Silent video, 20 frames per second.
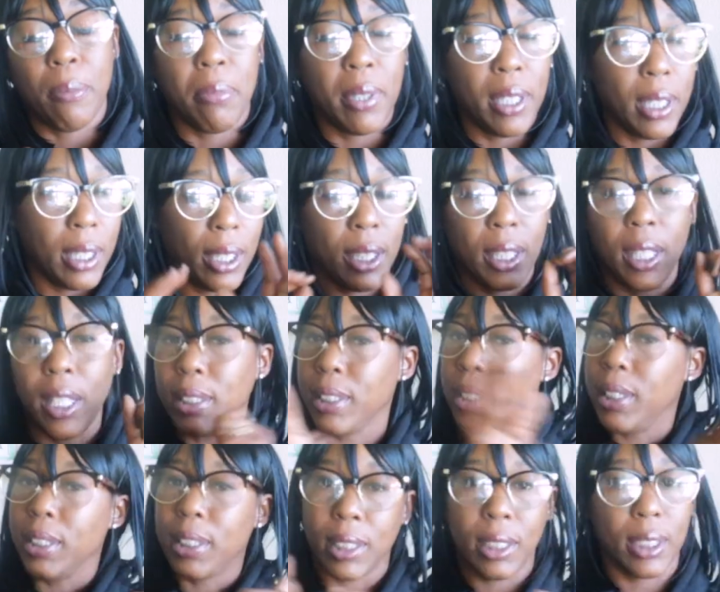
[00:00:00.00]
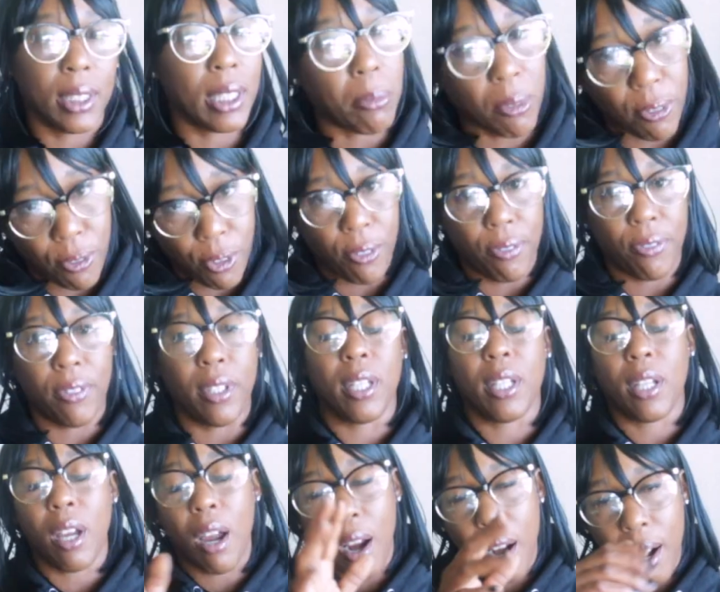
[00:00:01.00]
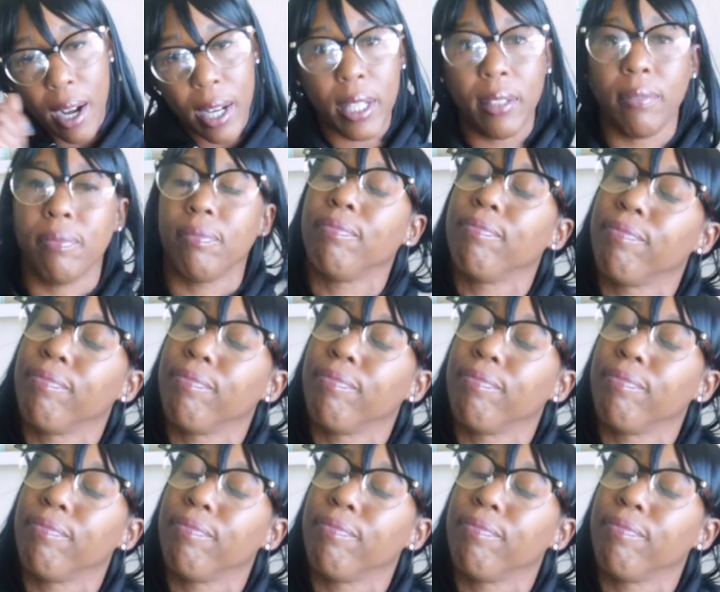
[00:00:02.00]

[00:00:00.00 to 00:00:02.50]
But let's get to the number fourth thing. All right.